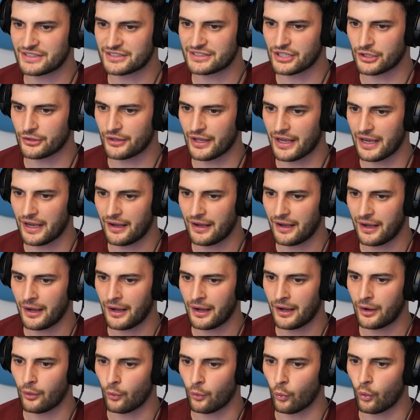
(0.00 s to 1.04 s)
to do that.
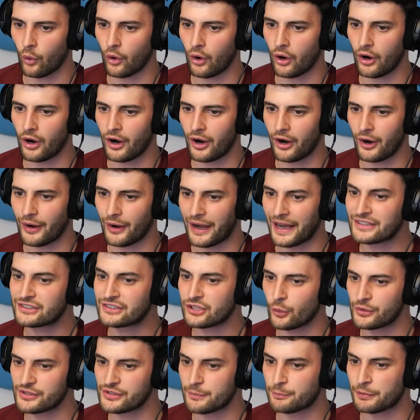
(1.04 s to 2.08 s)
Whoa, what? It's
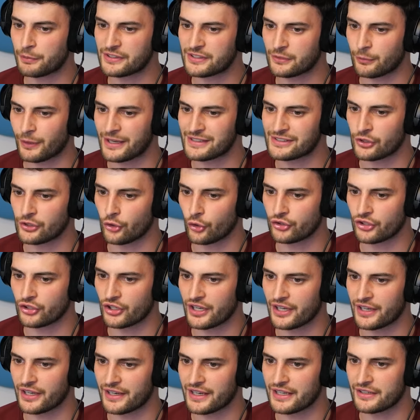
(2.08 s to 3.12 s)
always impressive when it's an
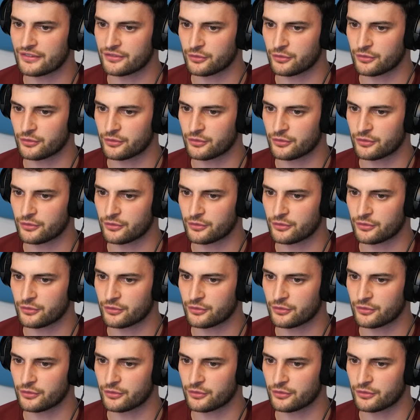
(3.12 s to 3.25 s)
underneath